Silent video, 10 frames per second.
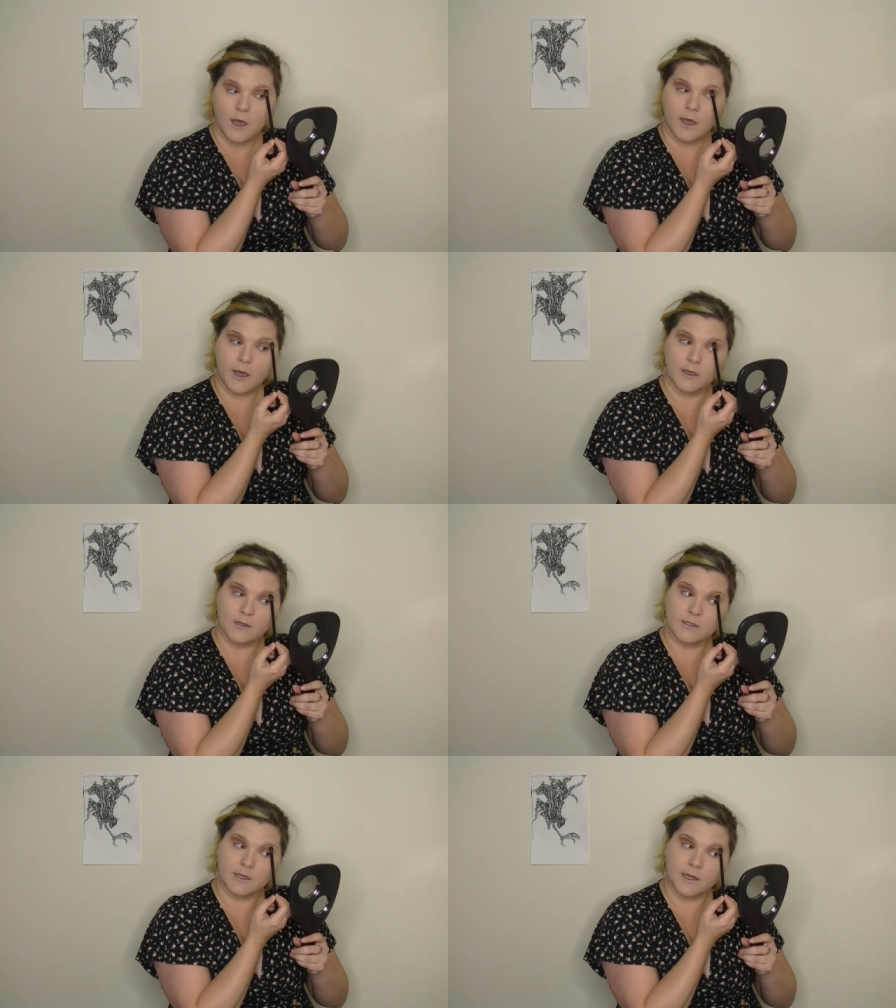
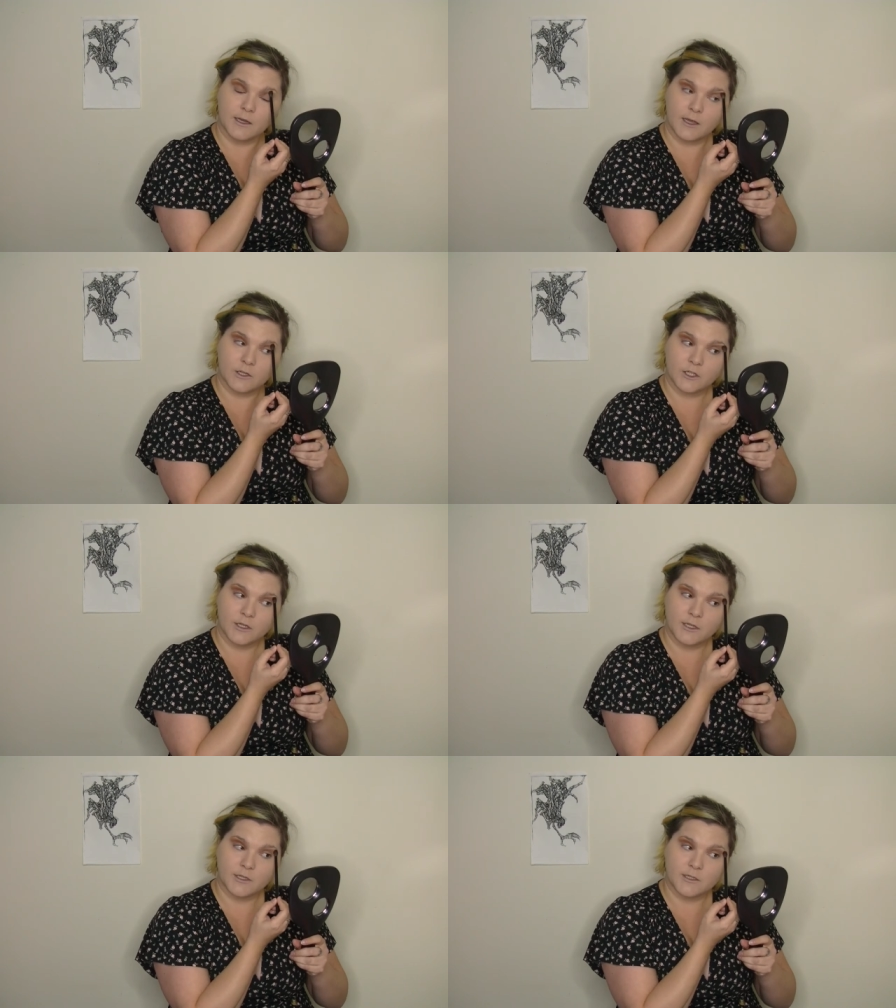And it actually
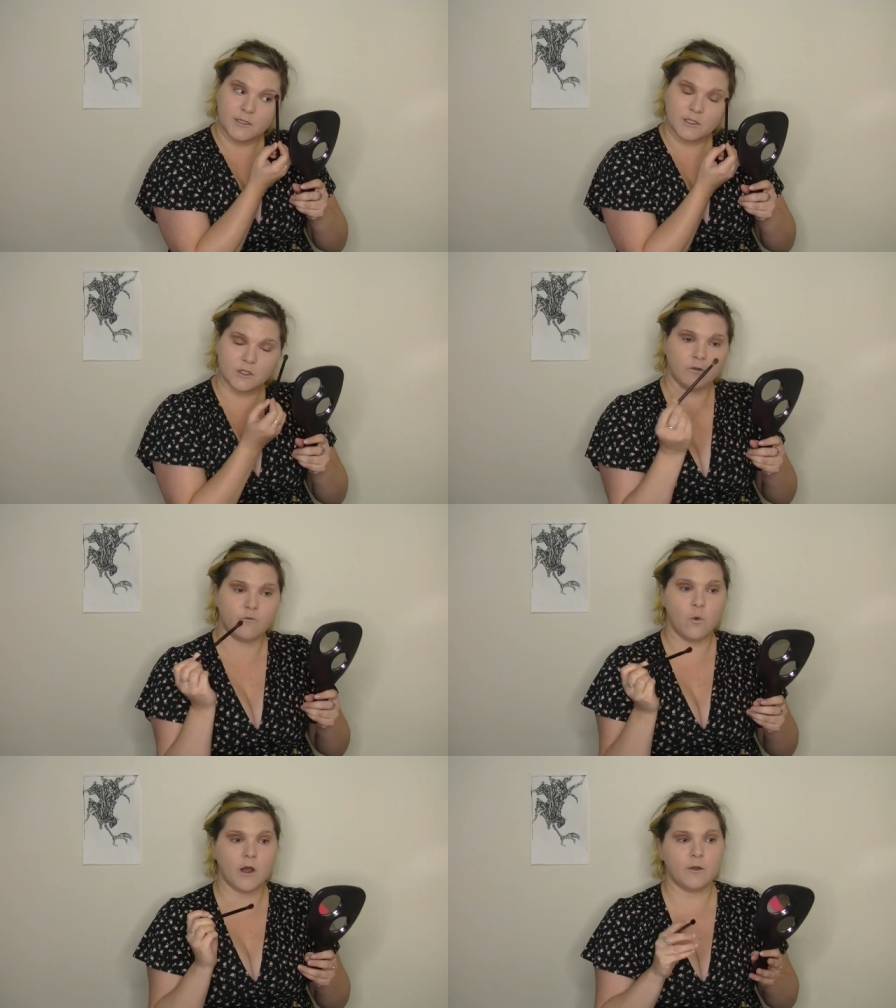consists
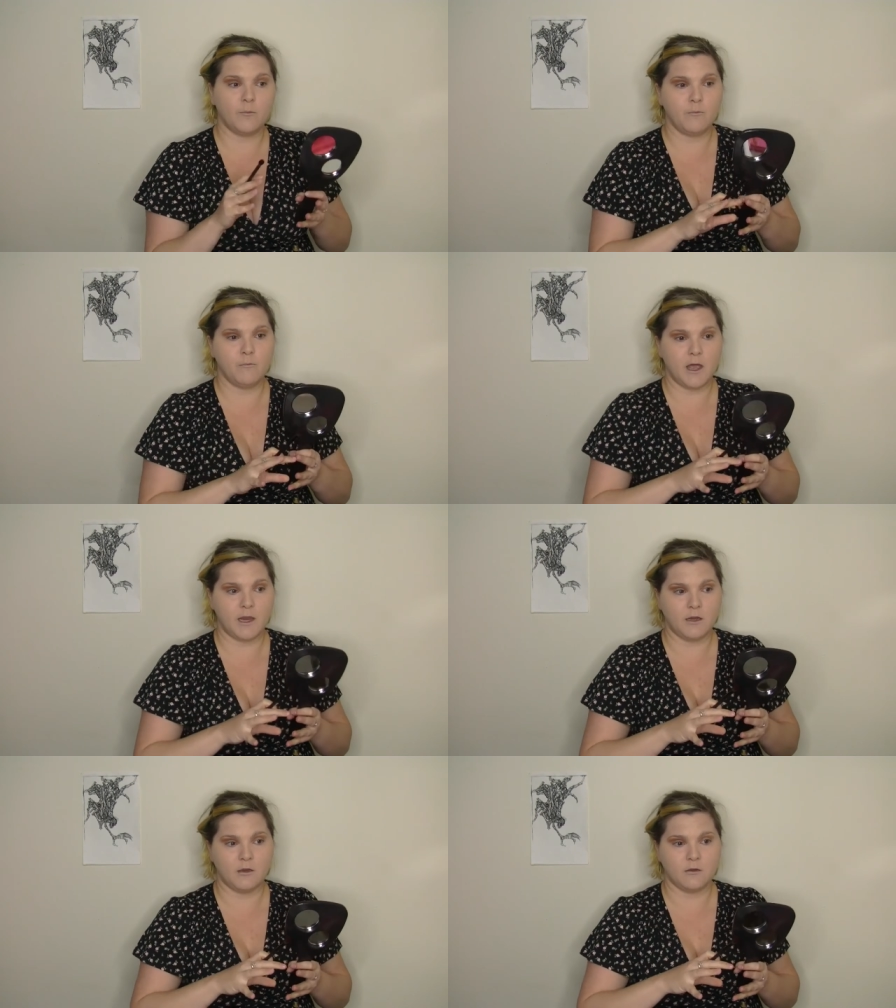of one
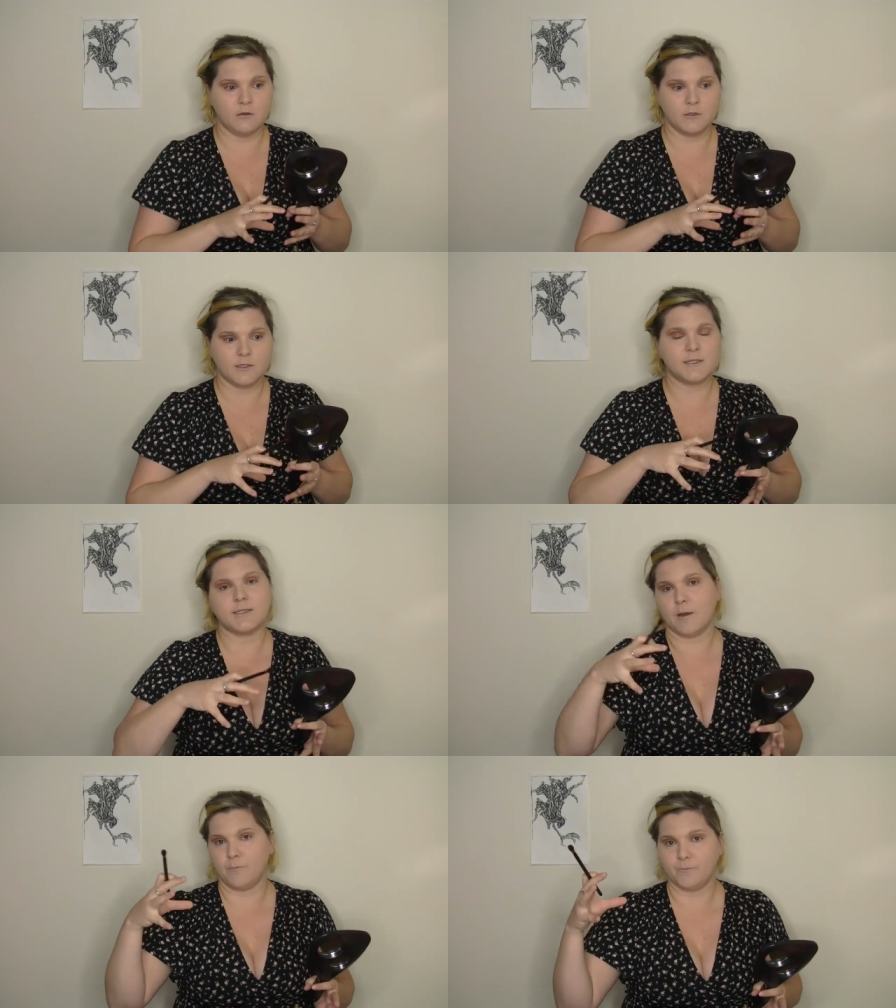main
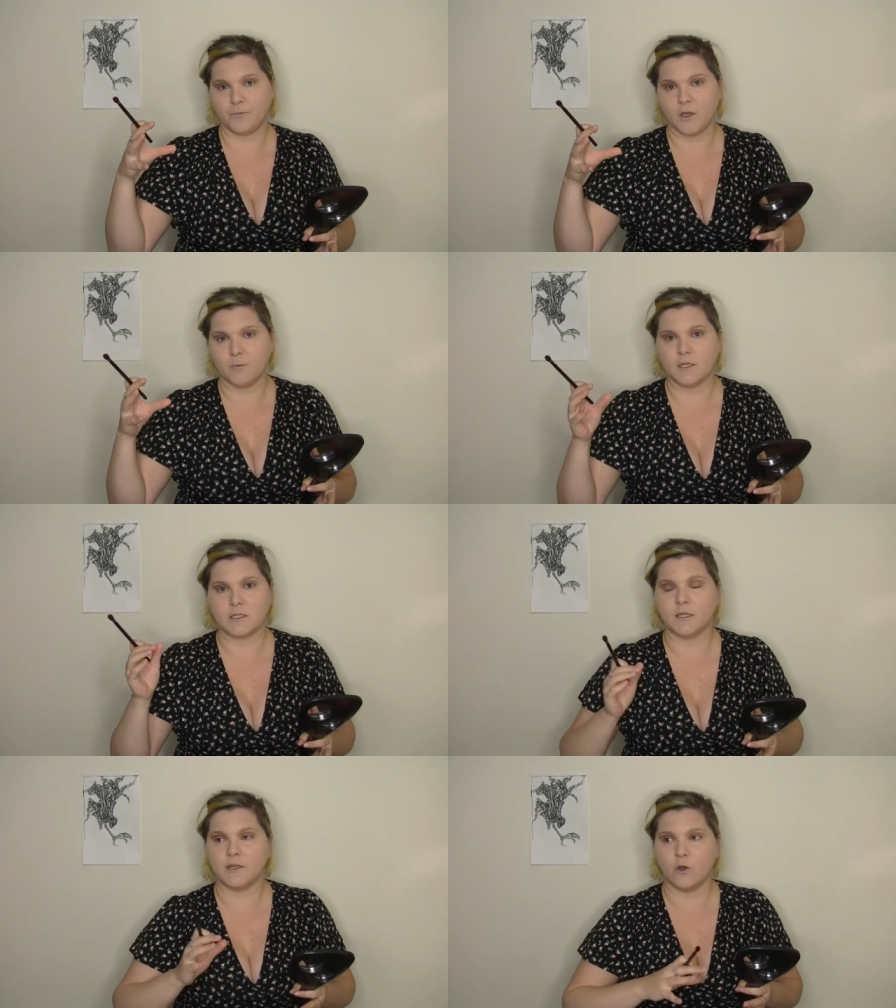stem,
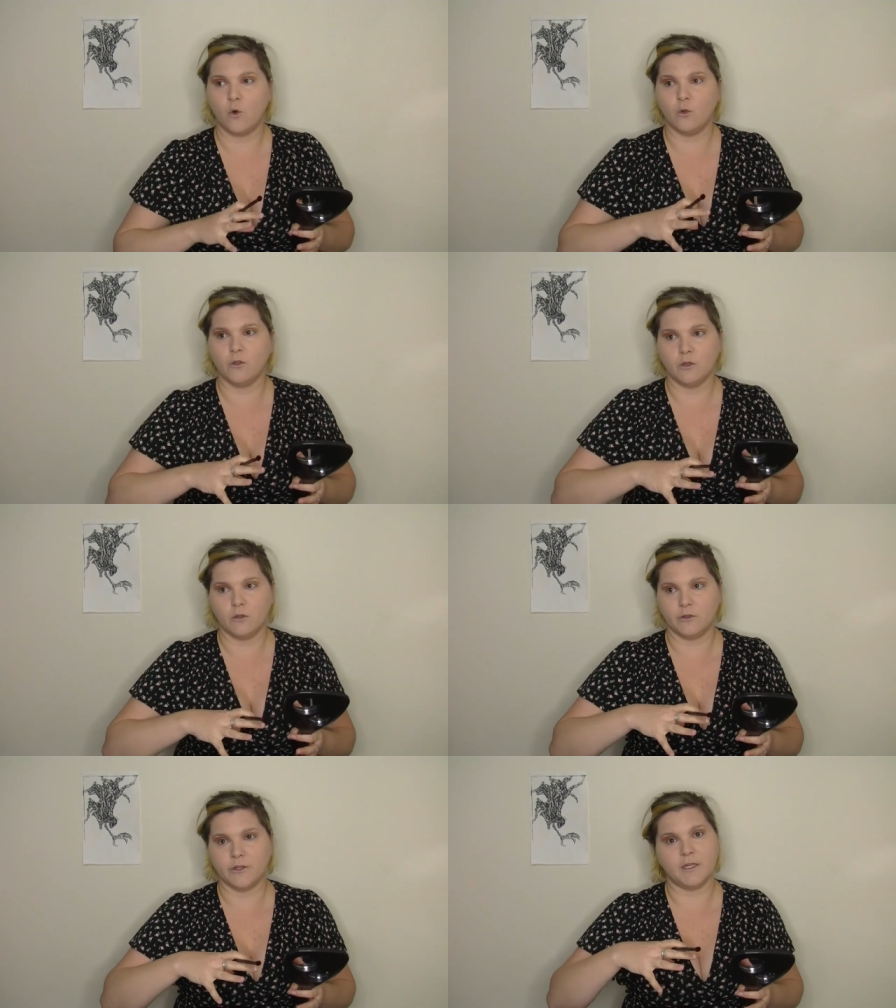basically that all
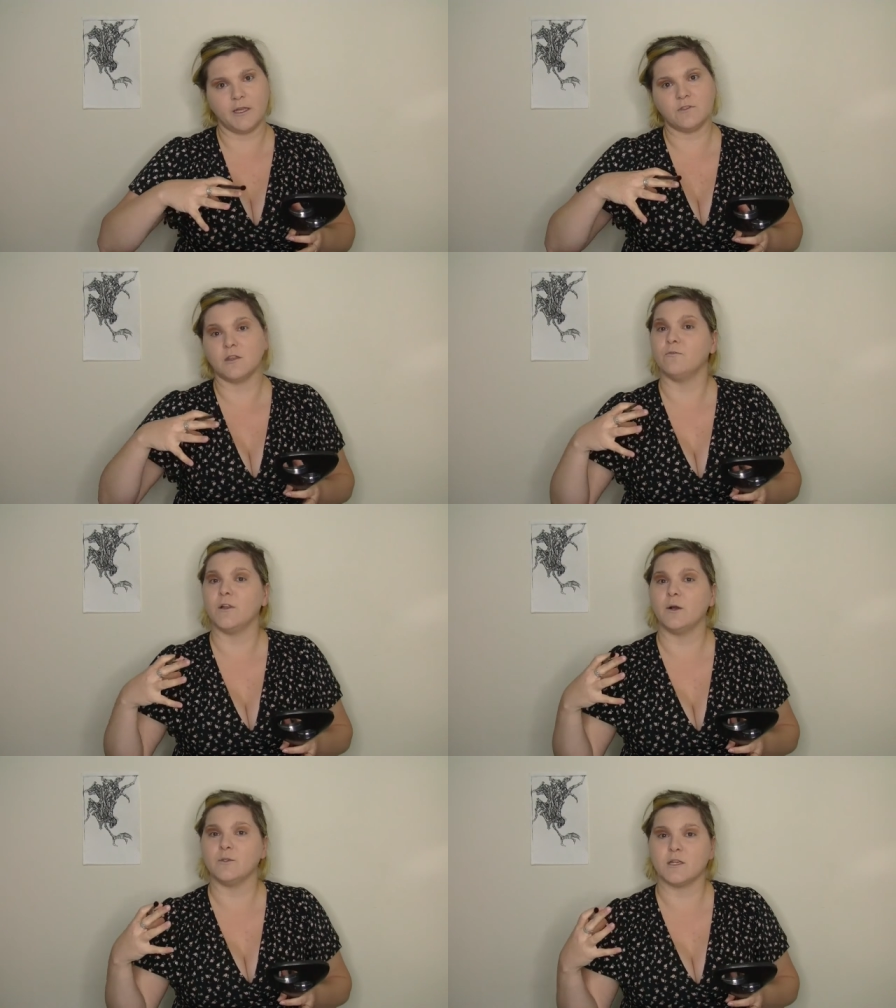the, the leaves and the
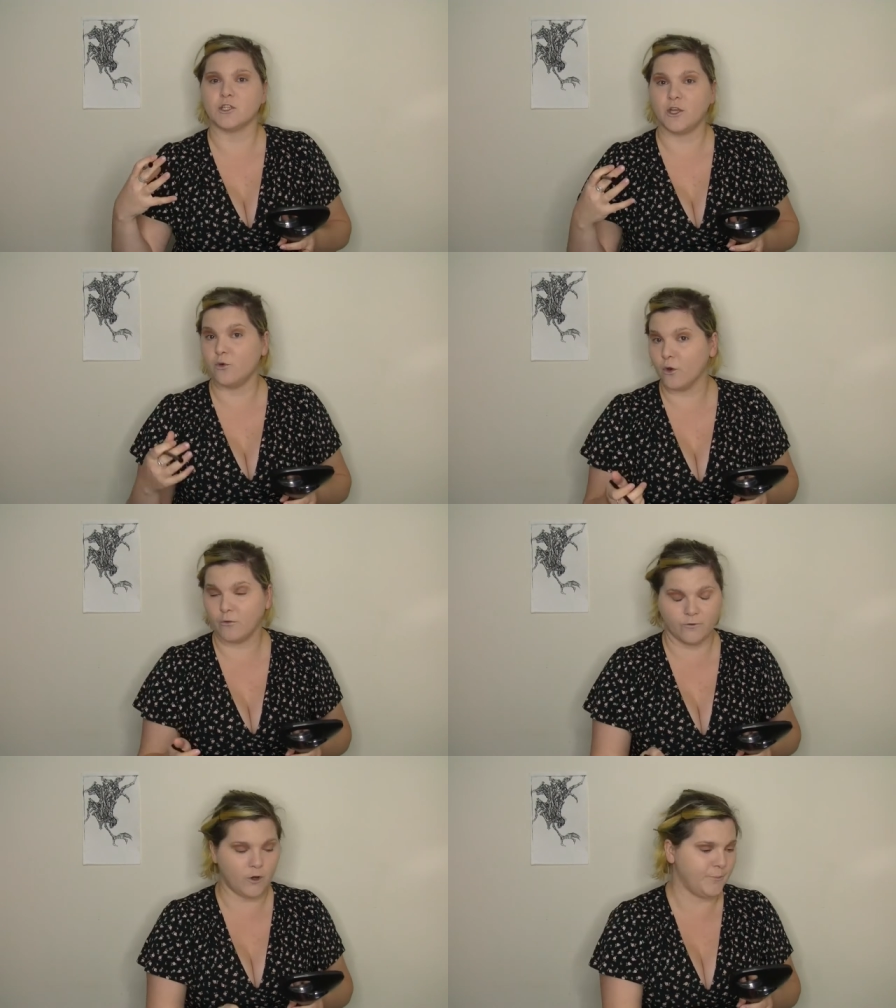flowers actually grow
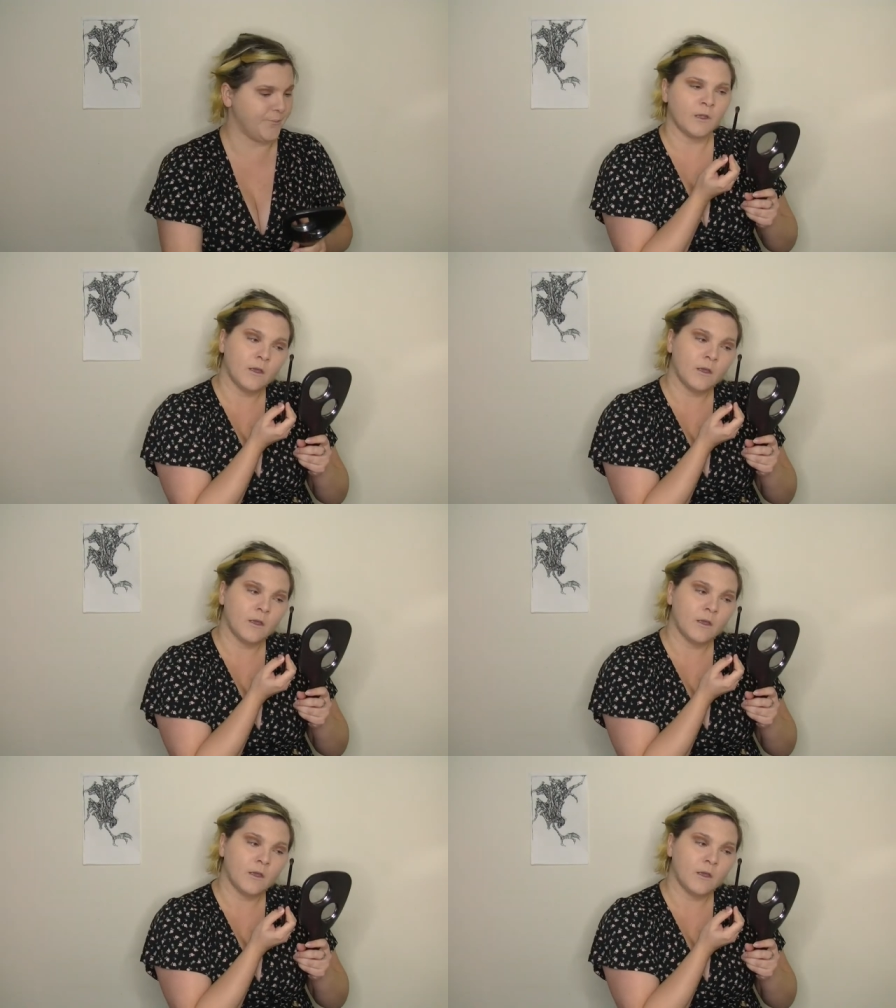from.